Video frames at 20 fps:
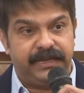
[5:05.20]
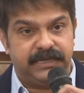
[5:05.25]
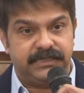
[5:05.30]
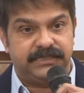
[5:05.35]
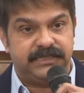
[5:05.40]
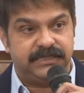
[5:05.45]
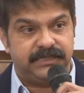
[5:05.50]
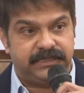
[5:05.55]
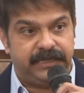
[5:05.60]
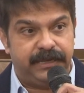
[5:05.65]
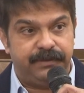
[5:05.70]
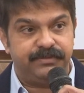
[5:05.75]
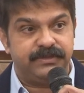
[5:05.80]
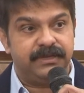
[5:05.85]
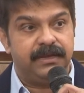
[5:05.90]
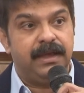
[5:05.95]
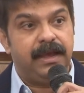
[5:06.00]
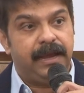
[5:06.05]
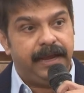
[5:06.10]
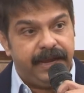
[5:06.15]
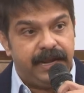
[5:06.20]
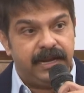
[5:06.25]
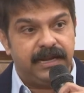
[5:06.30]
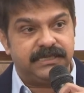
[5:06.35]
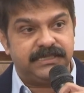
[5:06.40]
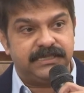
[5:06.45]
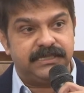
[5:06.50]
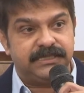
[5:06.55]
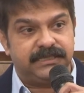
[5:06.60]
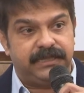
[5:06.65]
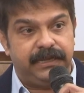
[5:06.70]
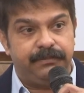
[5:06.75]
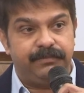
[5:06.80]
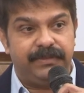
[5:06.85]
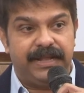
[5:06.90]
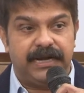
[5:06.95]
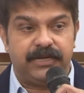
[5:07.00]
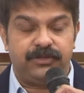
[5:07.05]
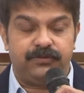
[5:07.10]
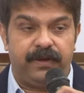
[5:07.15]
systems in a system.
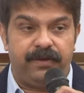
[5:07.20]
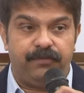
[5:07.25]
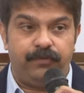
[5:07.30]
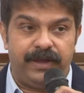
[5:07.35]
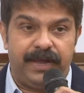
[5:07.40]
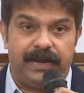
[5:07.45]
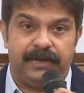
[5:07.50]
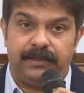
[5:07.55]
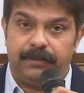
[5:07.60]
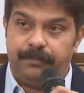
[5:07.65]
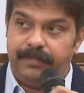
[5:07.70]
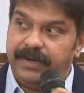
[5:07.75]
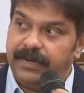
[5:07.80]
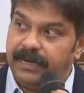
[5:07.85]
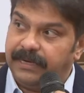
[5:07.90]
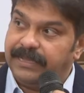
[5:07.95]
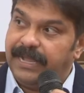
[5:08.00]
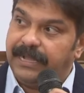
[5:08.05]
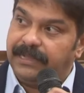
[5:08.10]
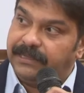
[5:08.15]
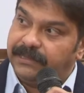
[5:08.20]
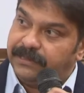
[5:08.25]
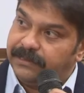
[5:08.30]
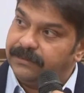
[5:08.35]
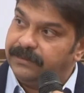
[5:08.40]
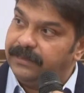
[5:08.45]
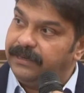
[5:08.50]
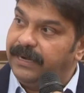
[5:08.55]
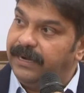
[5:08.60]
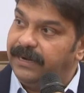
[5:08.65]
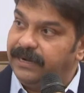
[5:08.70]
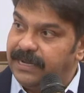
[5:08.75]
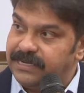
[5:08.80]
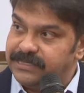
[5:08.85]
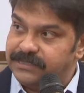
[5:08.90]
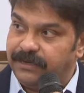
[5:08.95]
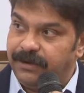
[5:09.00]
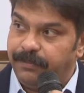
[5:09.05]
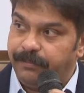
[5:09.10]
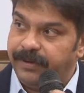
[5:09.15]
That's why we are the bigger than the
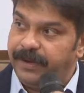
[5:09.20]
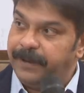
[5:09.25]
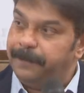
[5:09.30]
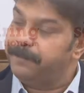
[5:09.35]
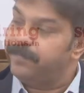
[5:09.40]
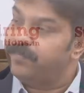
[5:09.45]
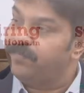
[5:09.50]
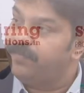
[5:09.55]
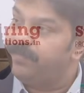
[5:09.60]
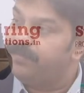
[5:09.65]
international company. So I think